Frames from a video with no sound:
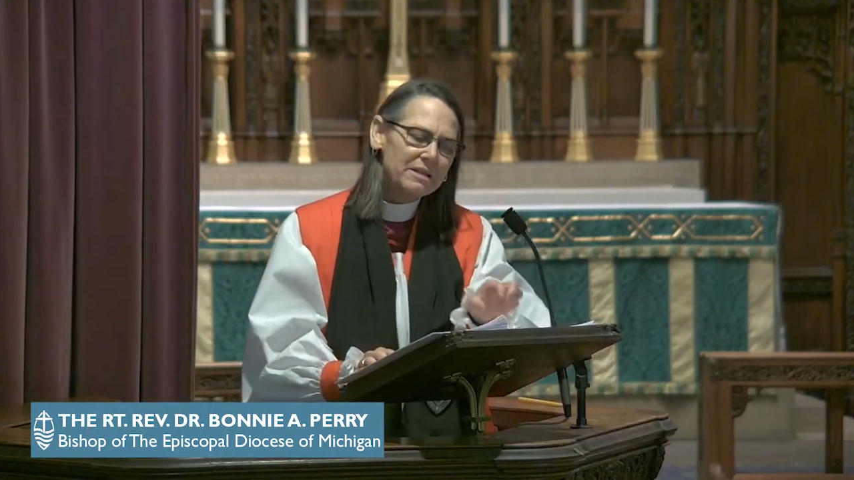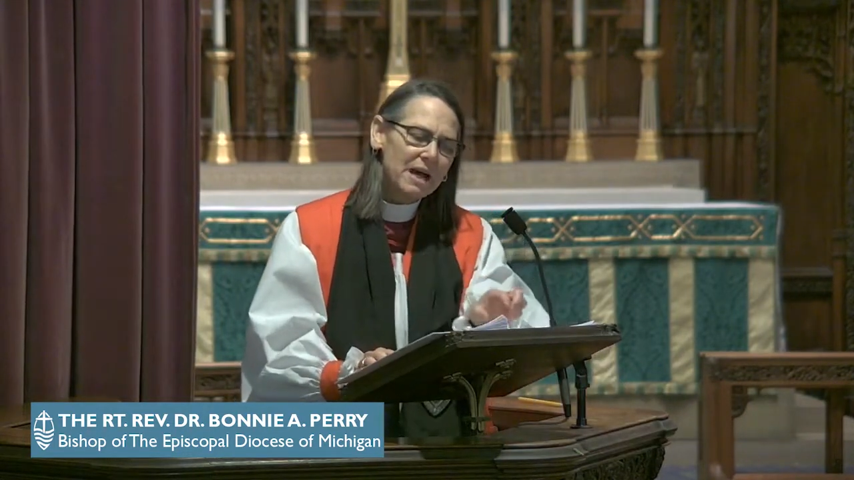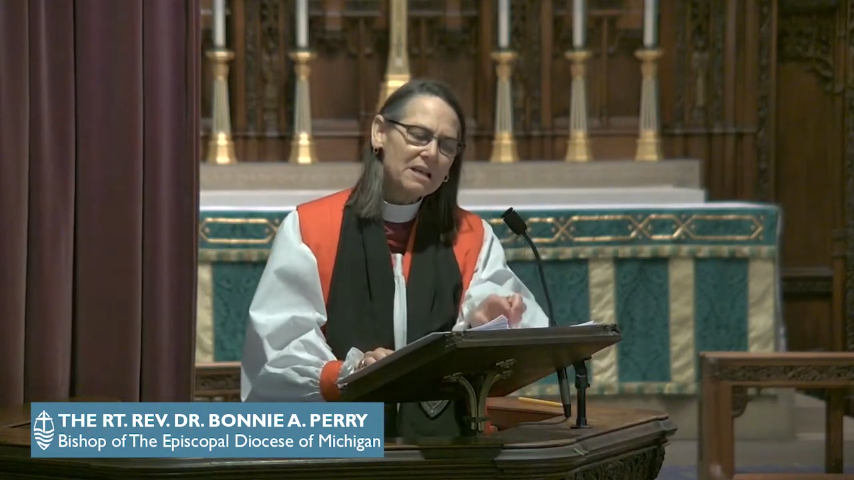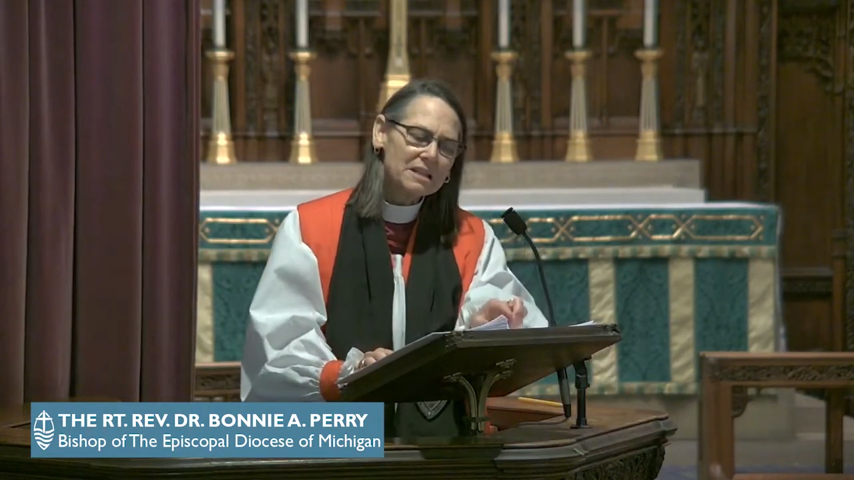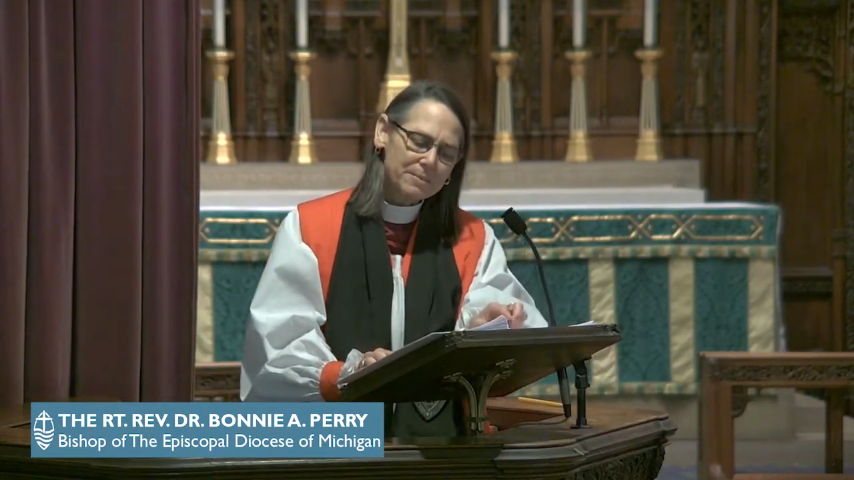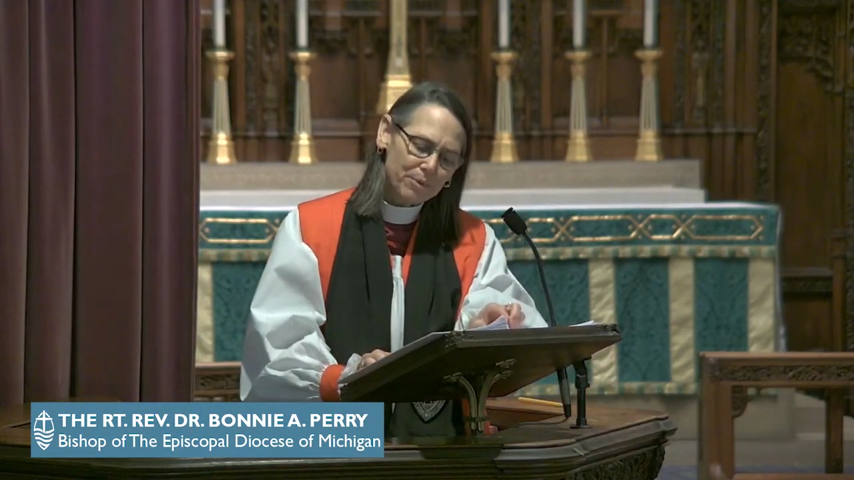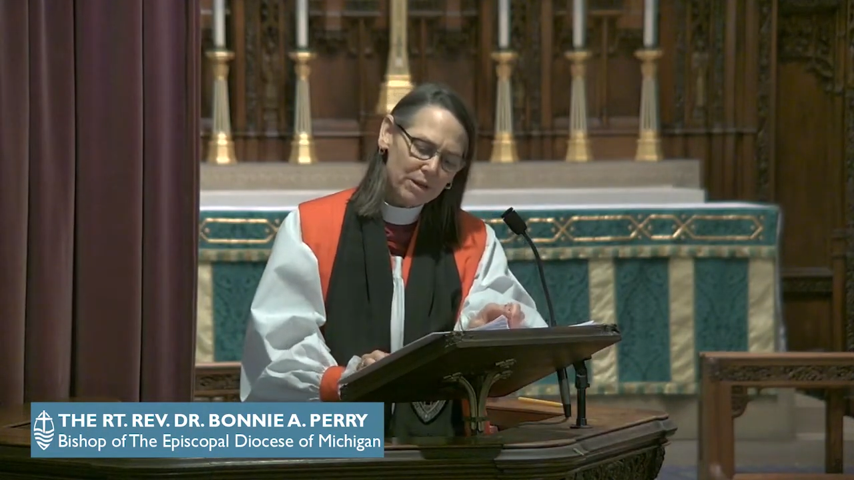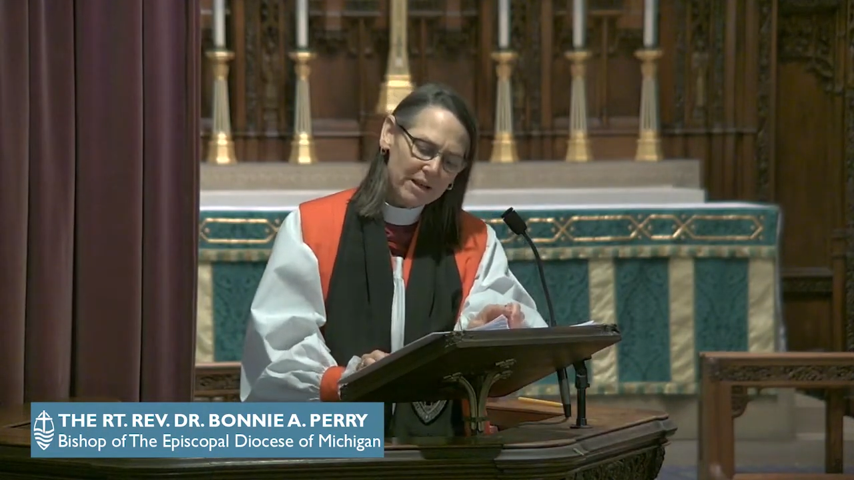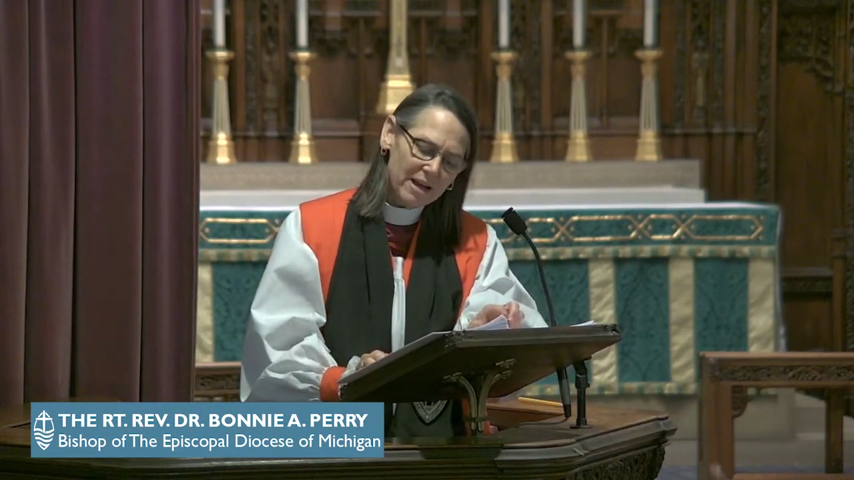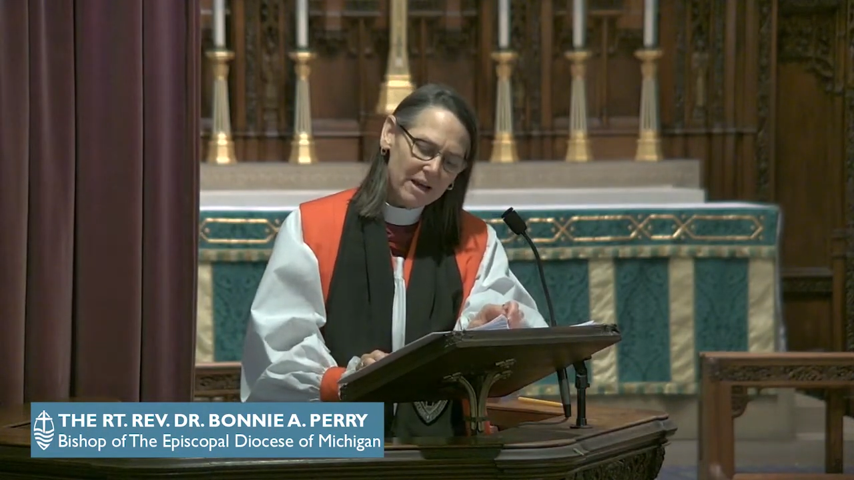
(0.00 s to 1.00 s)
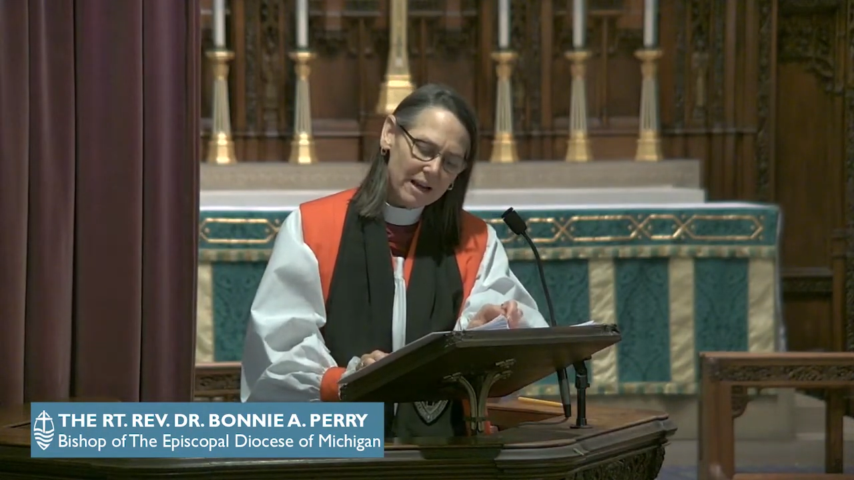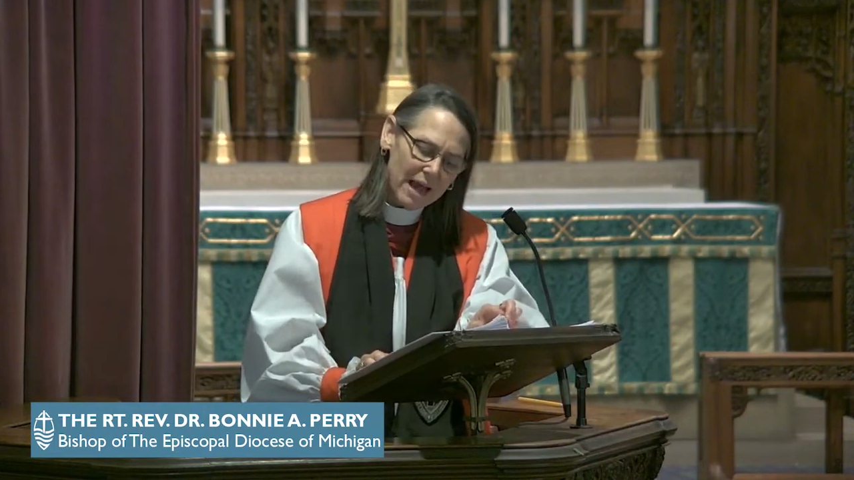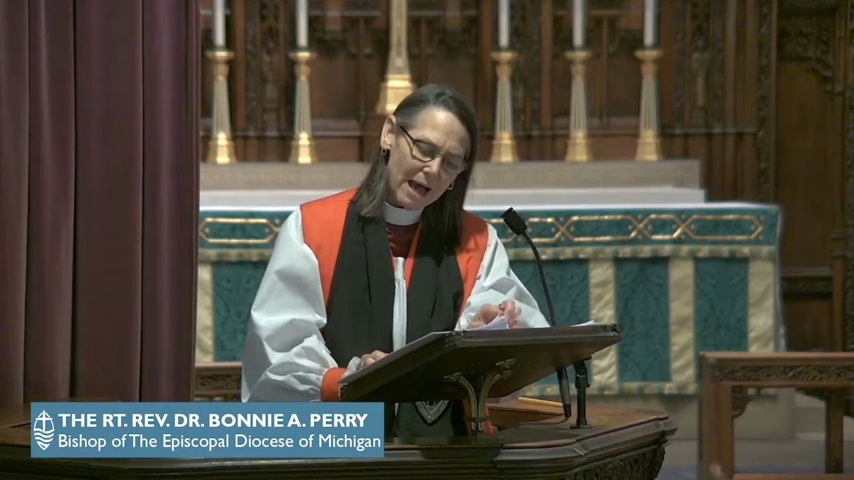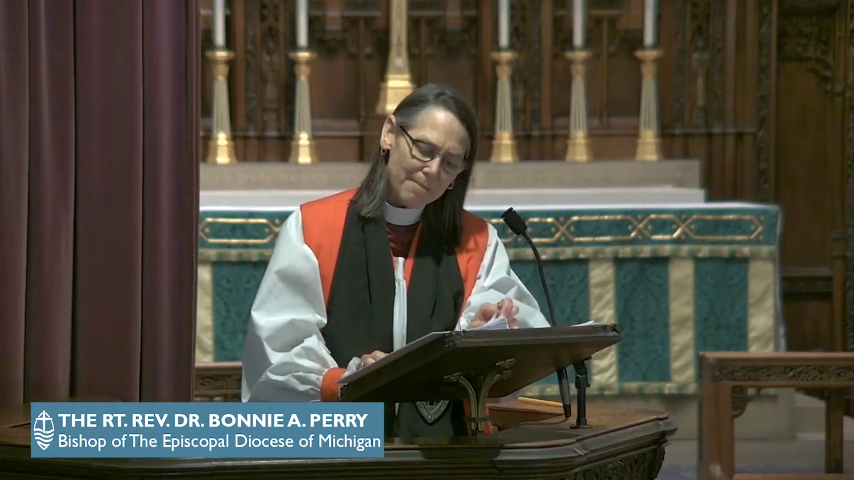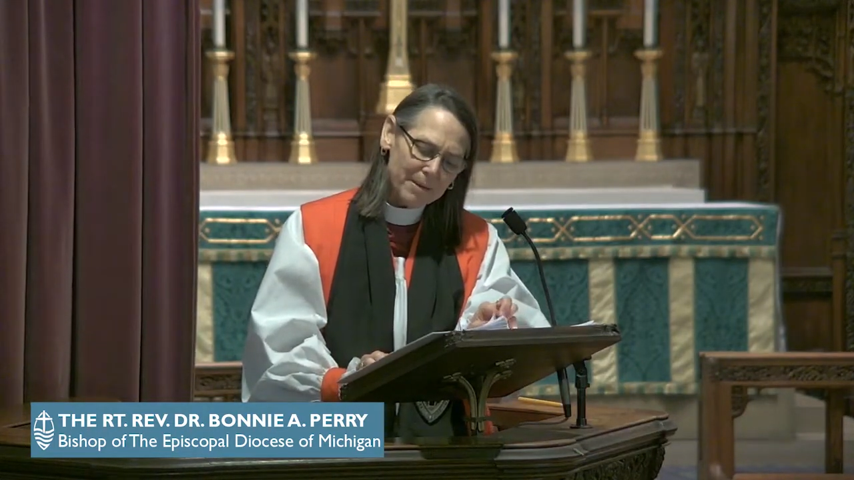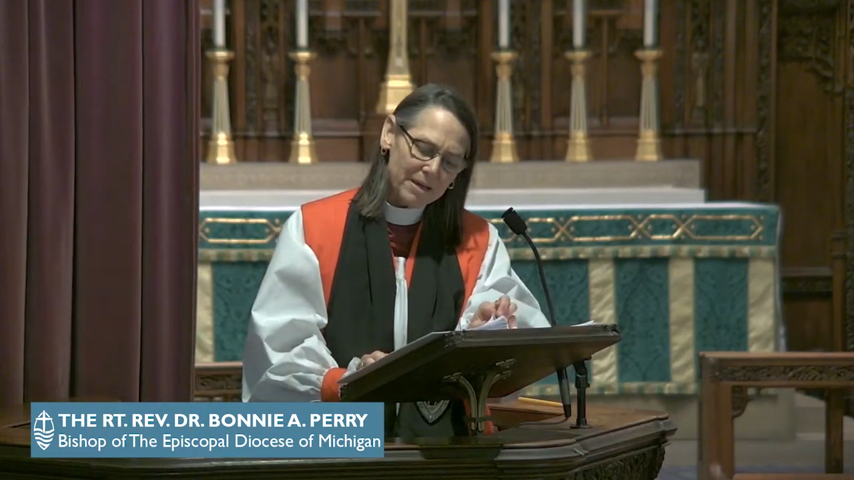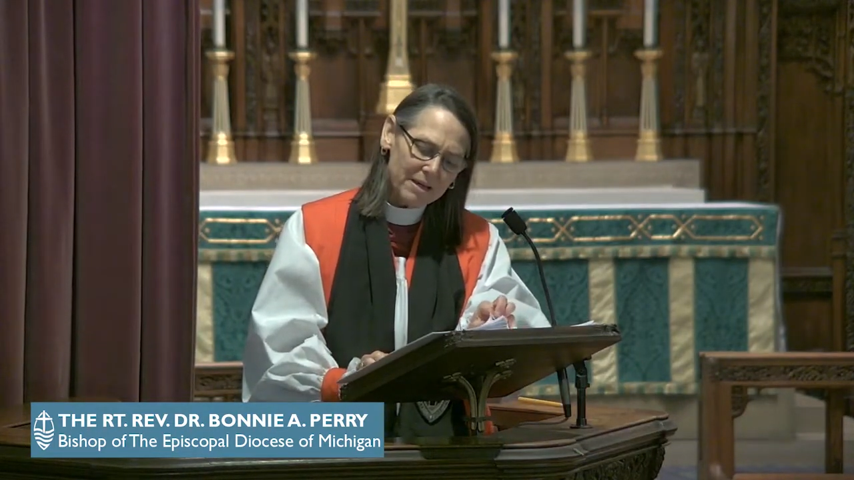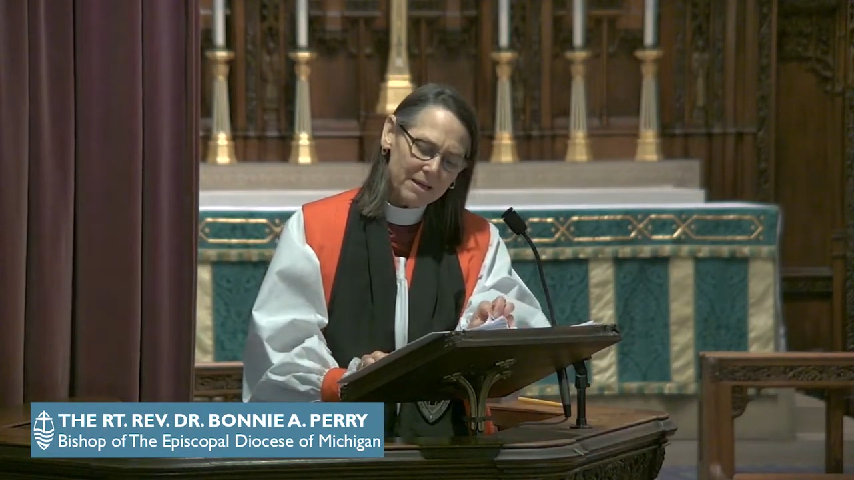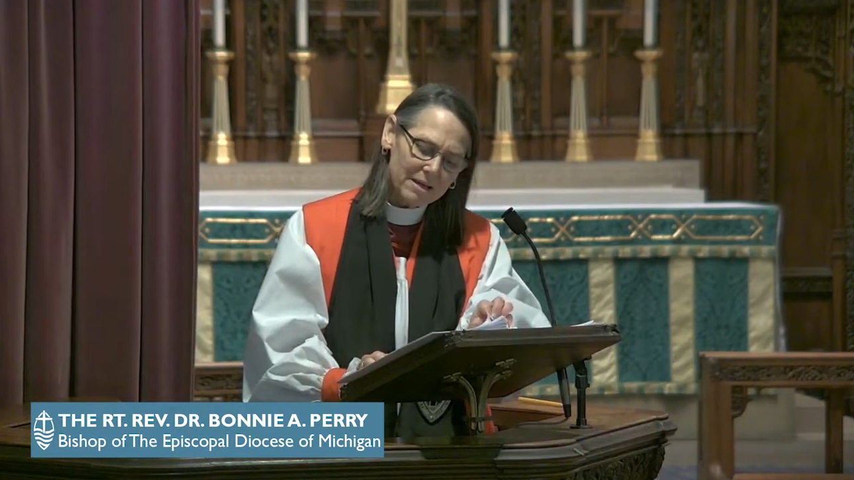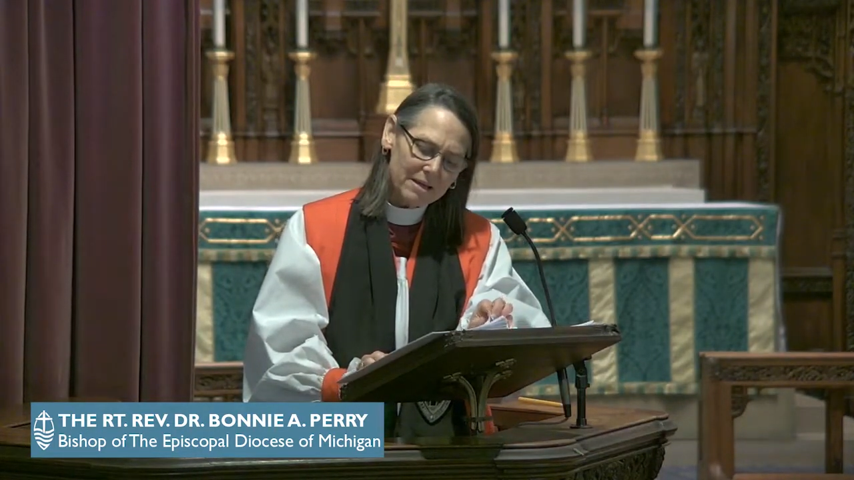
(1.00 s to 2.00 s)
desperately unhappy